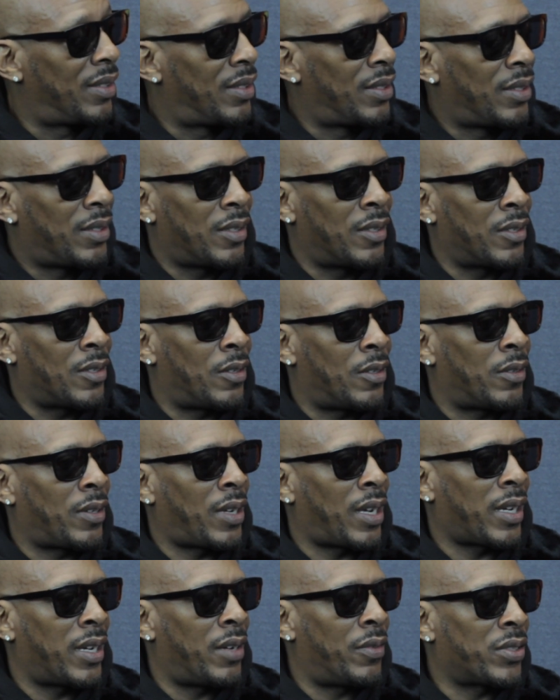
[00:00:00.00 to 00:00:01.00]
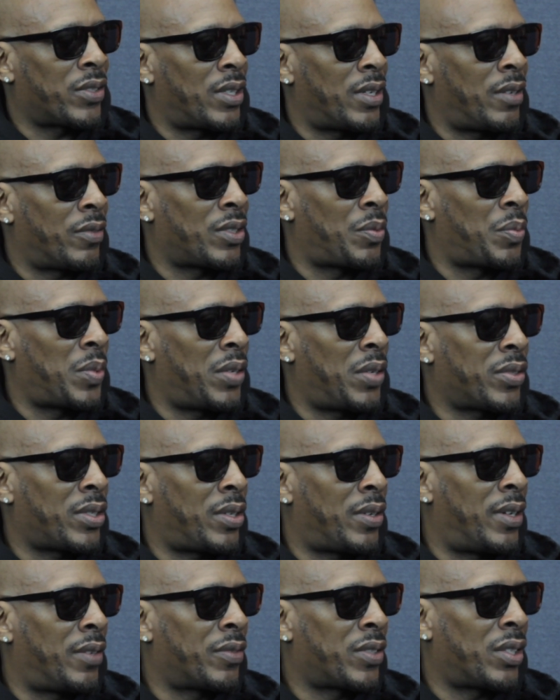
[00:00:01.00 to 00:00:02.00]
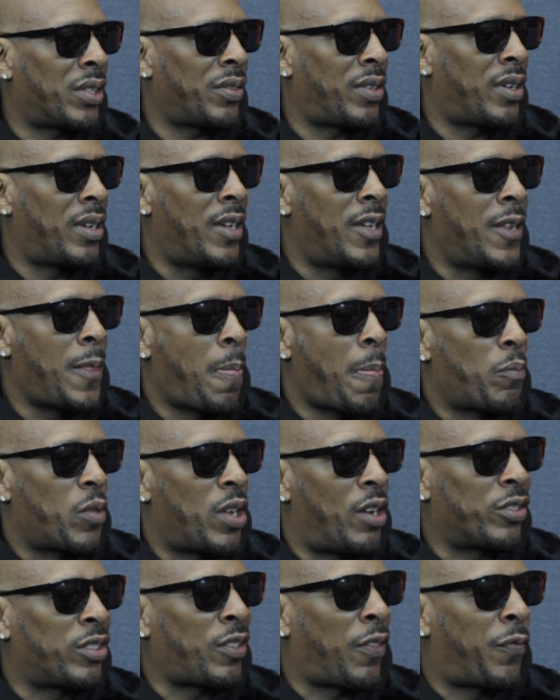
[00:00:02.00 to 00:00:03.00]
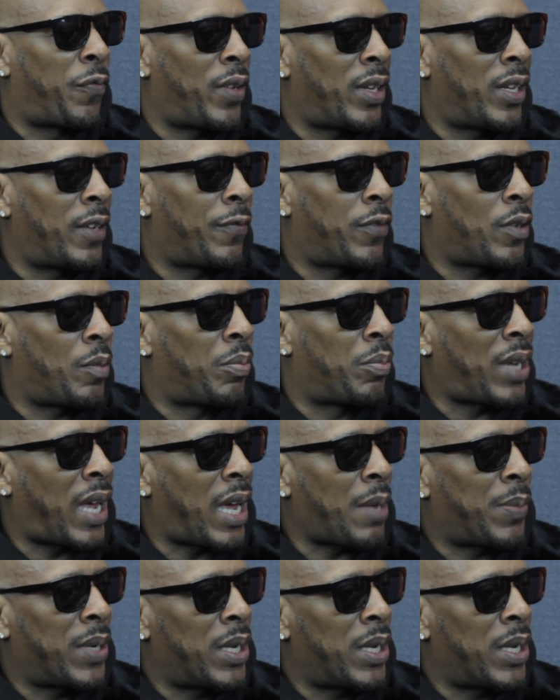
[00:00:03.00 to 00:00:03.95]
you know, like it was a feeling for black